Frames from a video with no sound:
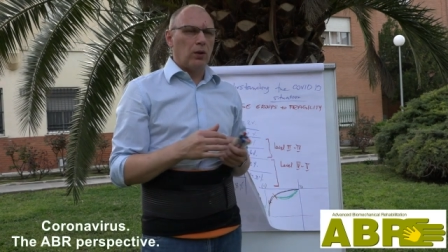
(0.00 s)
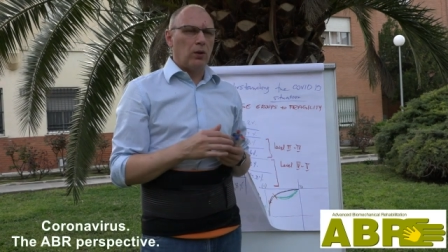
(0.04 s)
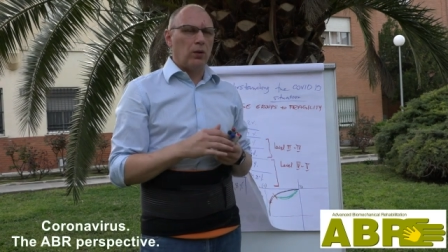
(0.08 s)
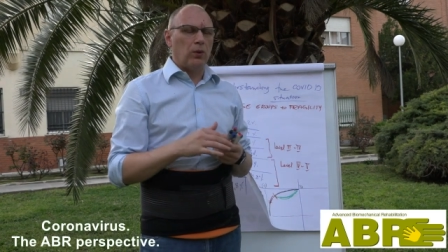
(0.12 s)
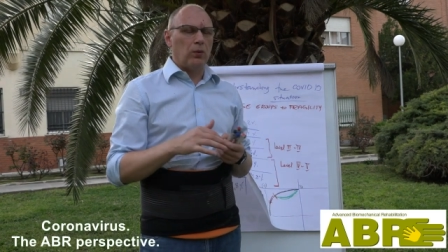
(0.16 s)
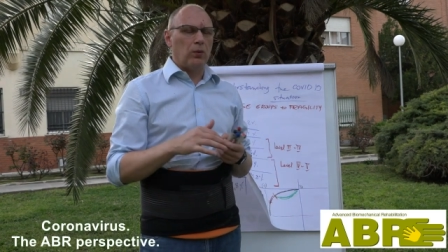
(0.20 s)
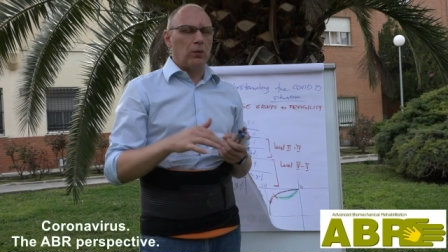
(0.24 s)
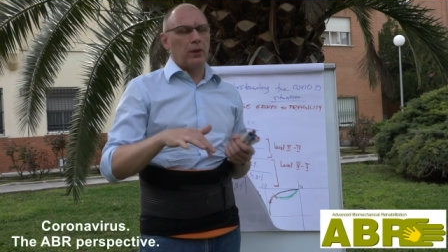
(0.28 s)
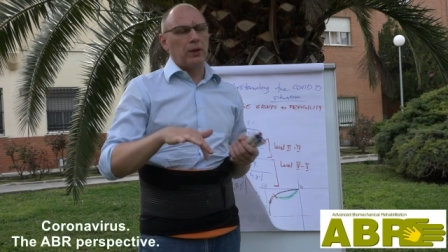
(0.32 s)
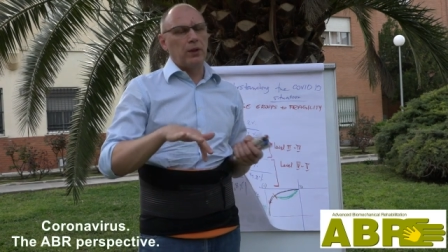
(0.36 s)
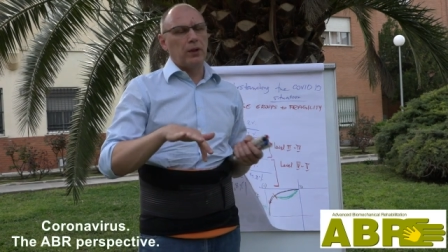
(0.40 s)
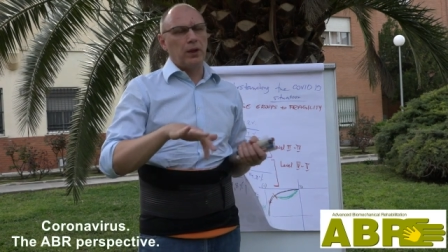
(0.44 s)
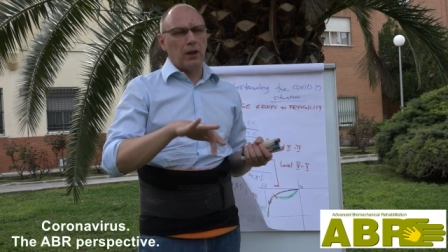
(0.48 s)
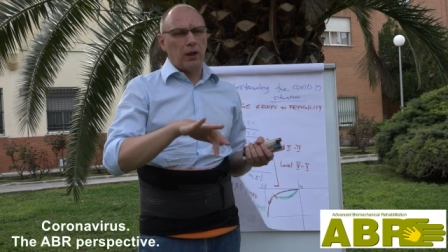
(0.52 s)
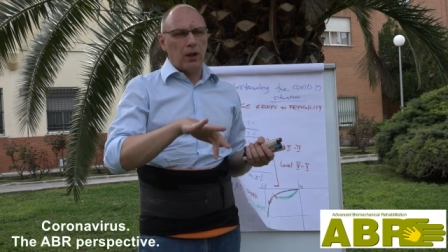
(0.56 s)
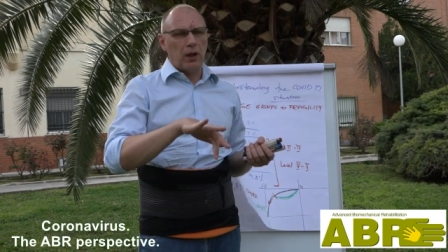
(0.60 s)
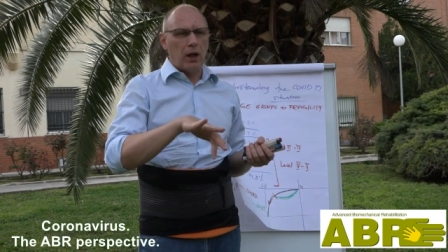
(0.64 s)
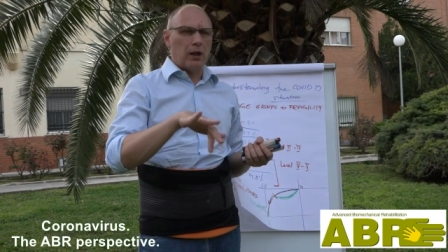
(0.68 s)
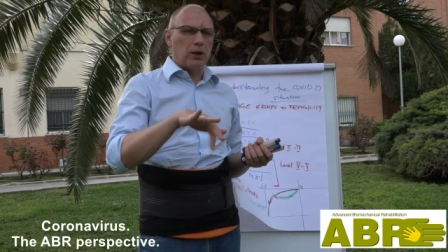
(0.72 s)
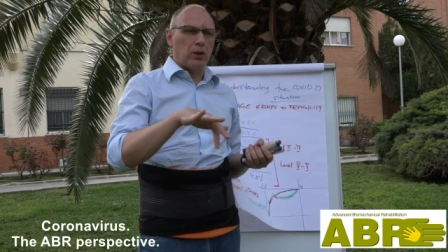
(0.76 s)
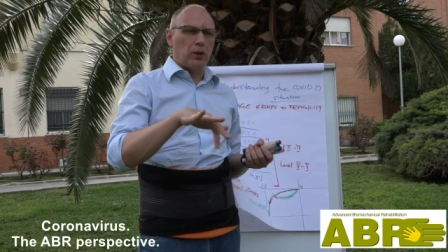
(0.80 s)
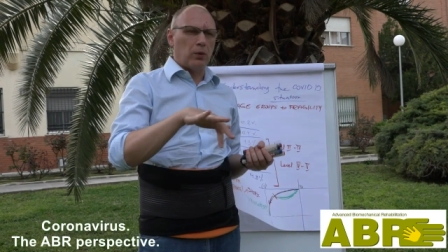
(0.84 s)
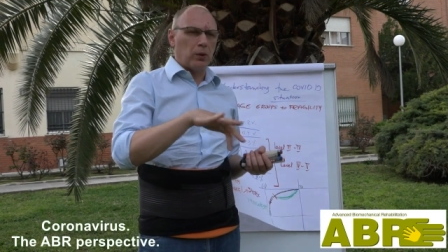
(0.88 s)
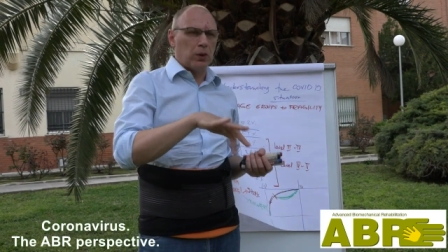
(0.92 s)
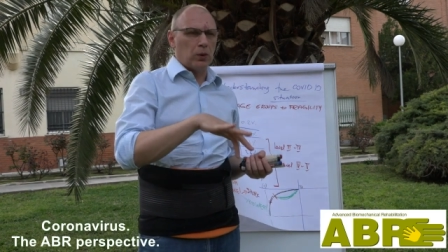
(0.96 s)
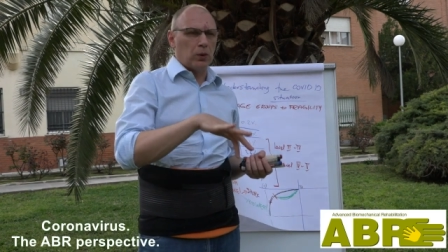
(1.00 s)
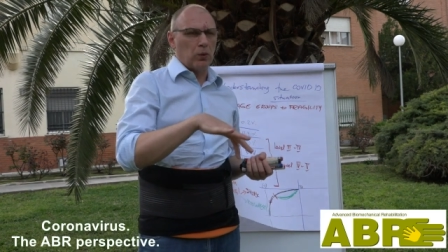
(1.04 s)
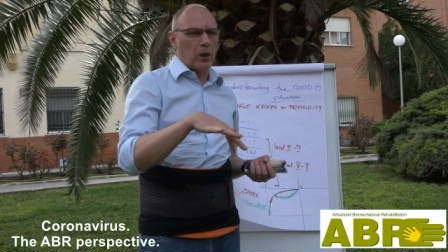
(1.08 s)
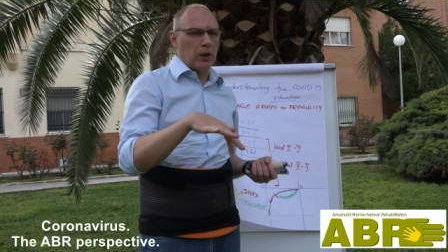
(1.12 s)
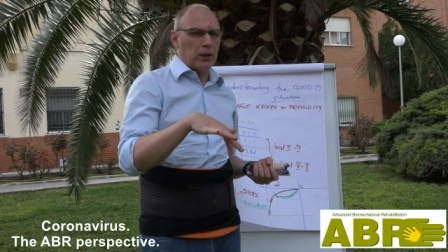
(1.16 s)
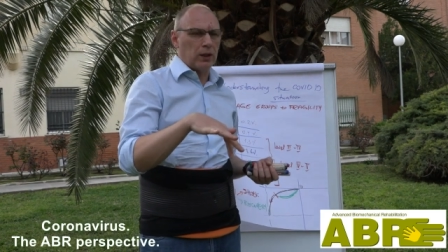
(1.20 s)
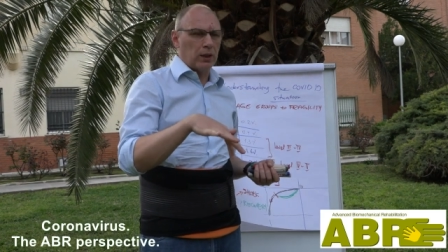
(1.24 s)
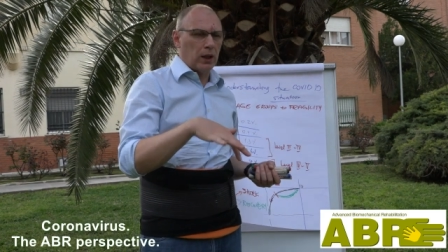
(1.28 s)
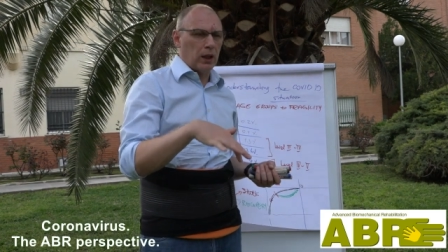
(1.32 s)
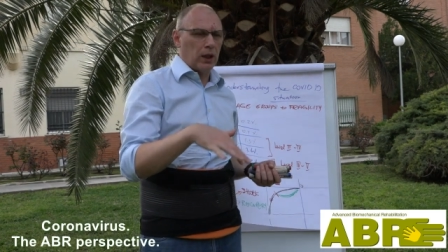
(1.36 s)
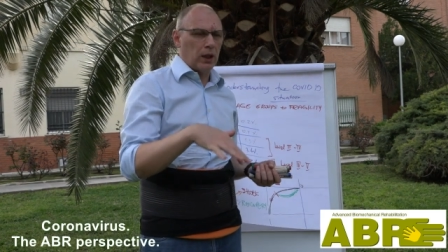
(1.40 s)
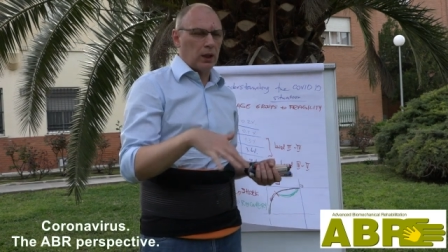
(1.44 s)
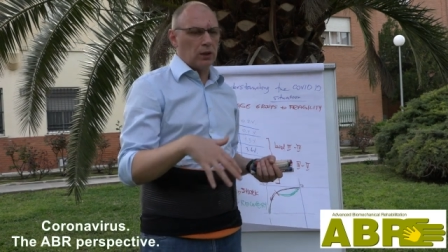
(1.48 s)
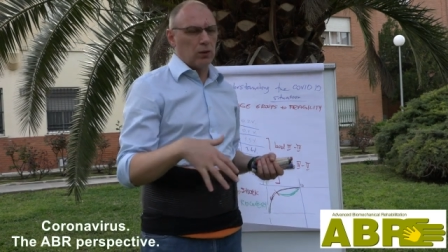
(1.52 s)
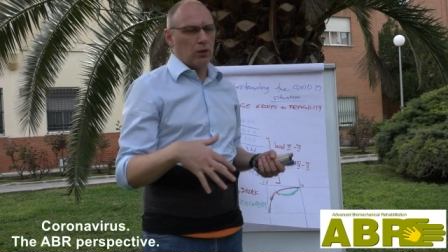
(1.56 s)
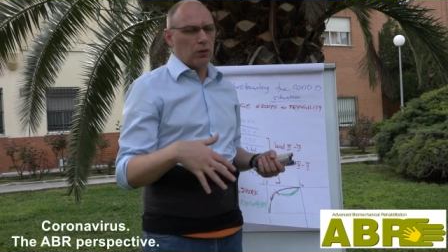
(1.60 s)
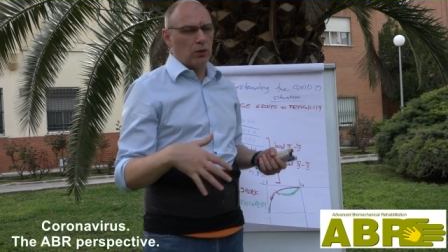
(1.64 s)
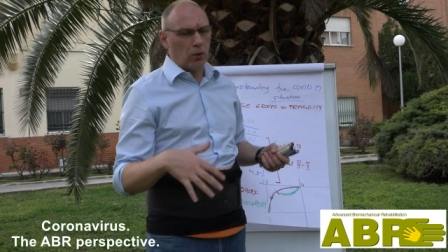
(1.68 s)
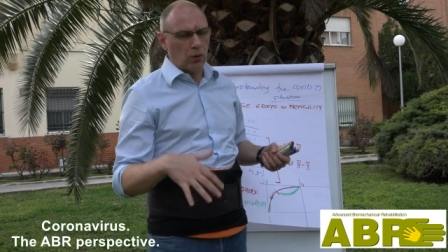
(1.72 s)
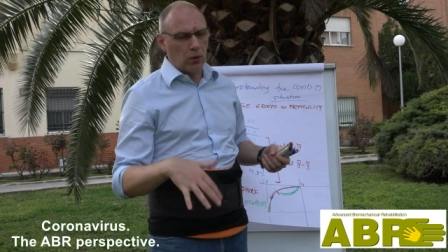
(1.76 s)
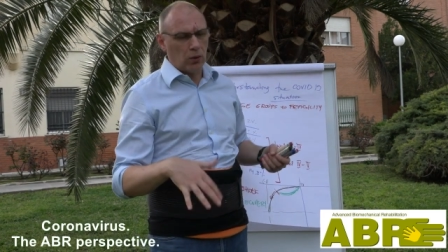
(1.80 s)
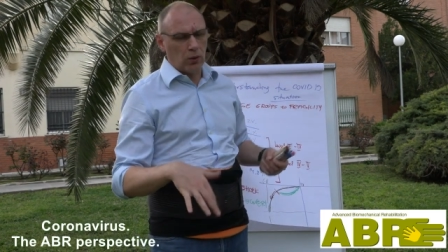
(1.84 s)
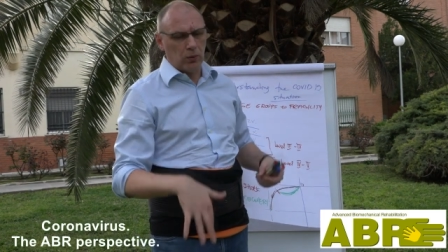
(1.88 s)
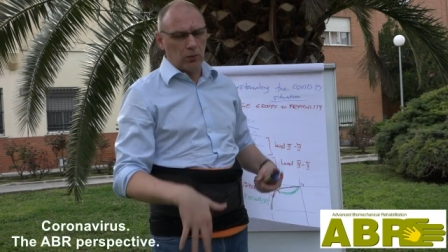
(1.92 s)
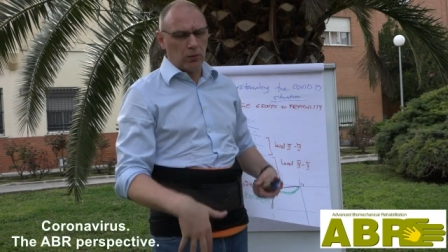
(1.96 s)
or with the, either with one hand
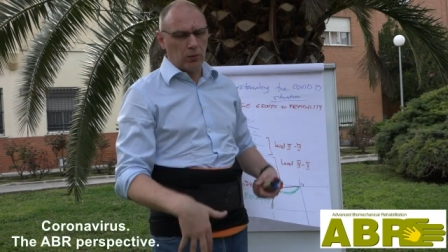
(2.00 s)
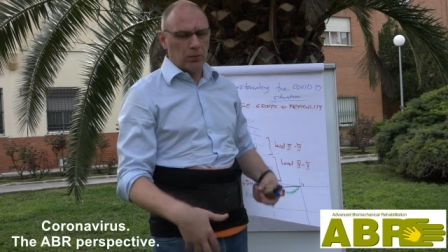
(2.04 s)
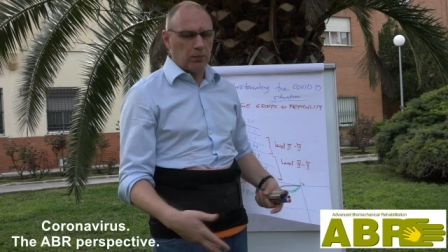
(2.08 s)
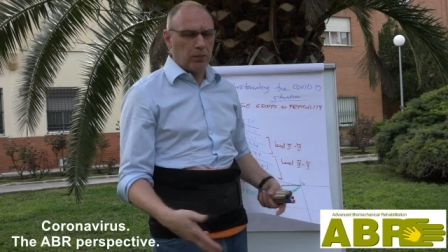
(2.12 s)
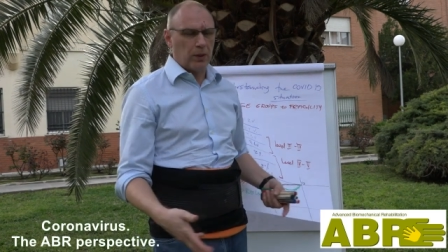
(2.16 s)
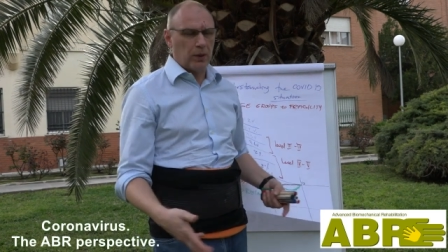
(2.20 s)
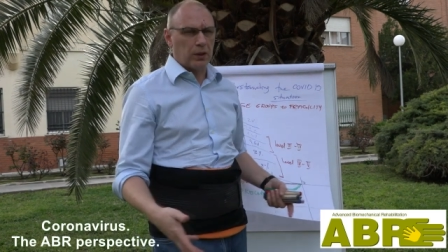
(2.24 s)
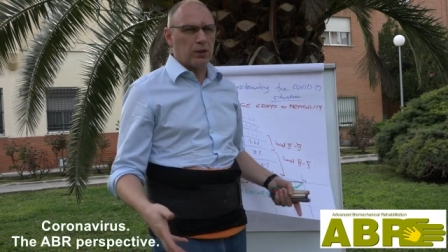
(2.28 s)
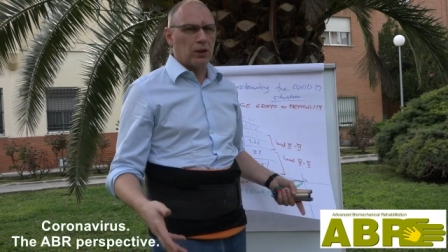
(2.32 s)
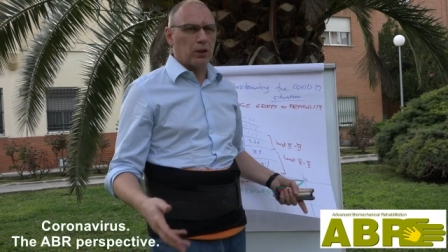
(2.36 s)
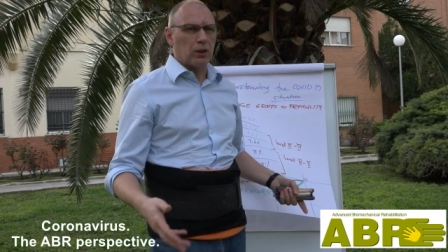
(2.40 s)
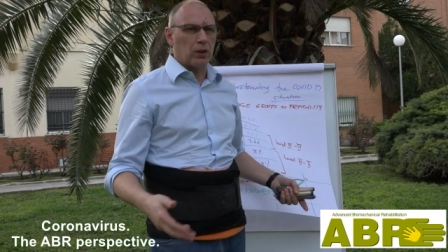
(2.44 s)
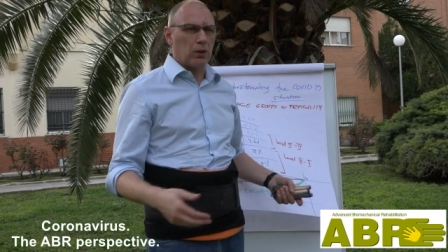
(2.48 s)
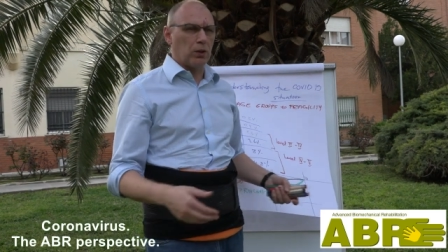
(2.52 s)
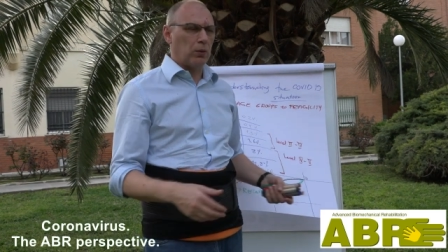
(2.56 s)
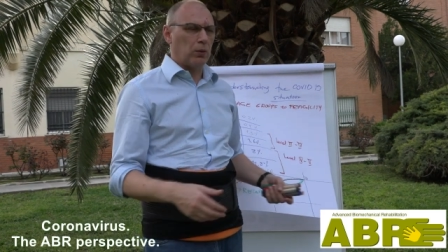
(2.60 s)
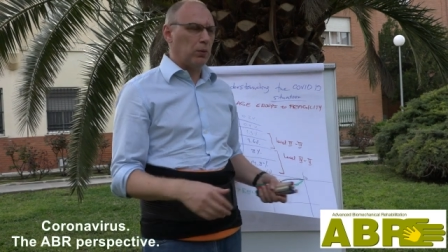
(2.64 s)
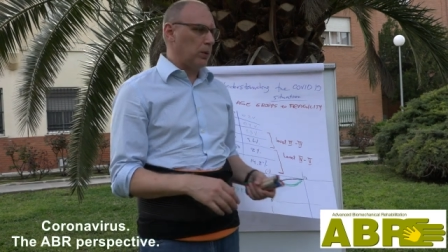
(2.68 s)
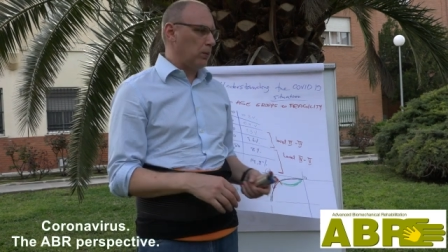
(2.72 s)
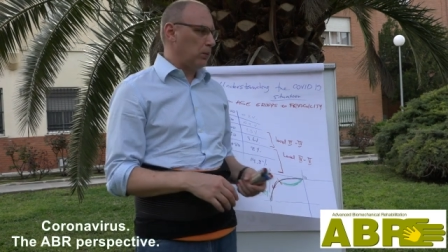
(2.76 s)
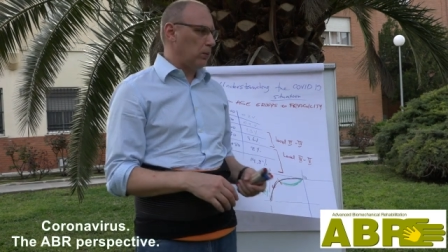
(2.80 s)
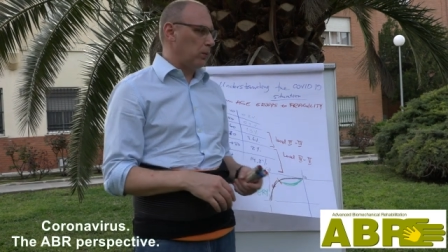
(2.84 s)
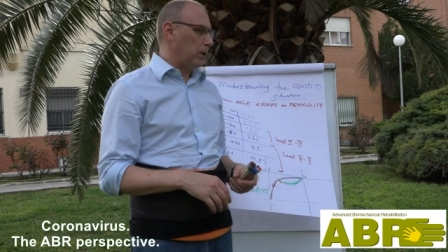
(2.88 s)
or particularly with,